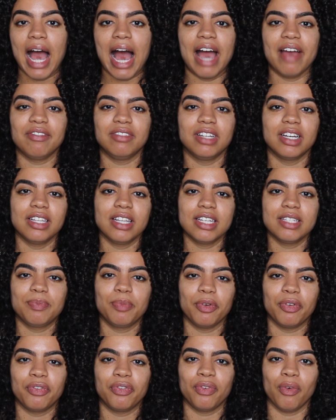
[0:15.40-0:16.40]
I've done this
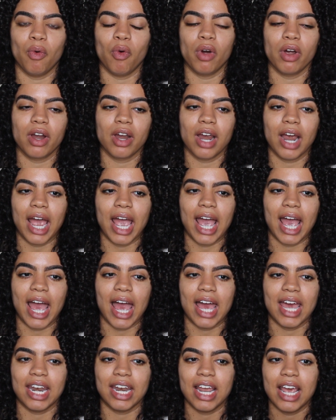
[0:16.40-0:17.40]
before,
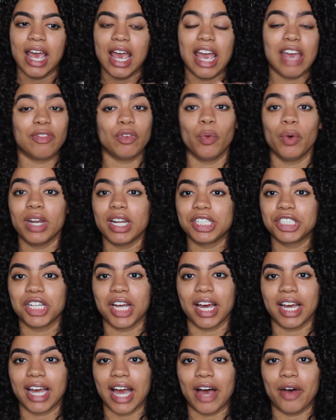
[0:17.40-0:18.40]
and if you want to
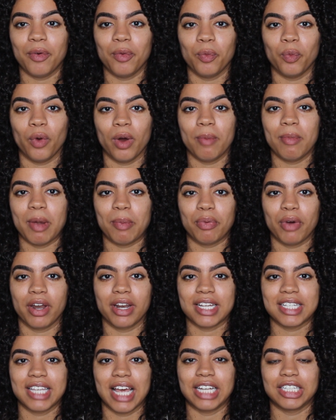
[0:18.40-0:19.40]
check out what my
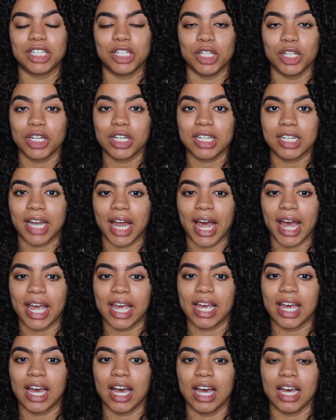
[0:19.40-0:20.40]
products actually look
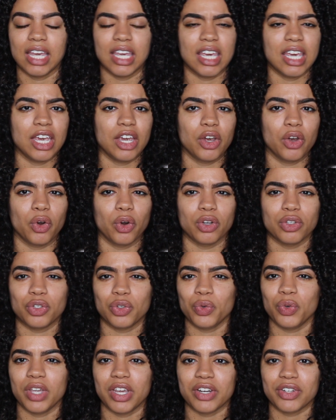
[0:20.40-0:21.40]
like a year or
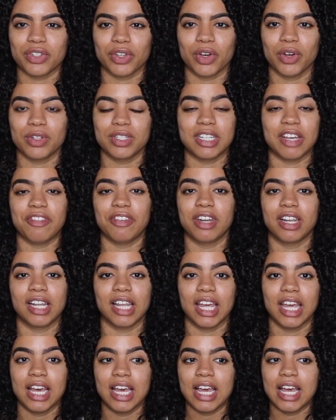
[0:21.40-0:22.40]
2 years ago,
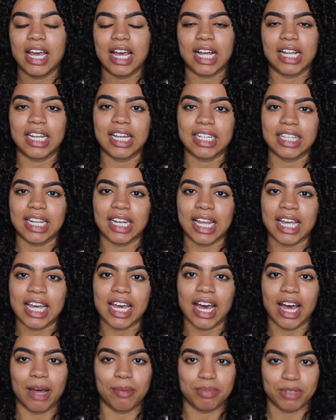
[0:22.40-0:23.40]
definitely click the
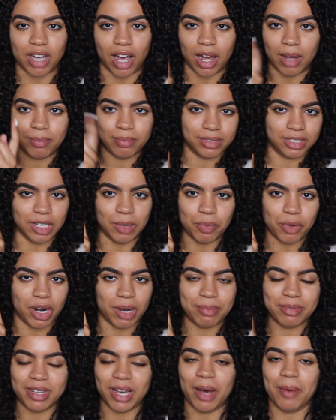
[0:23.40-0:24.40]
link up top, somewhere
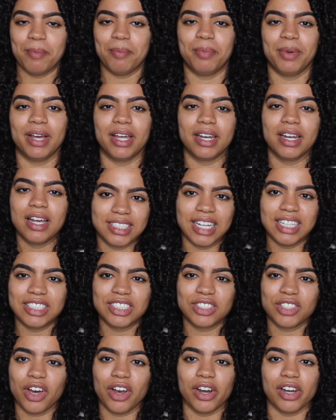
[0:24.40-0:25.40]
up top. But let's
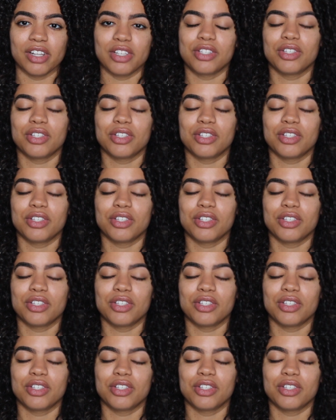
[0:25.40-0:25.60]
start.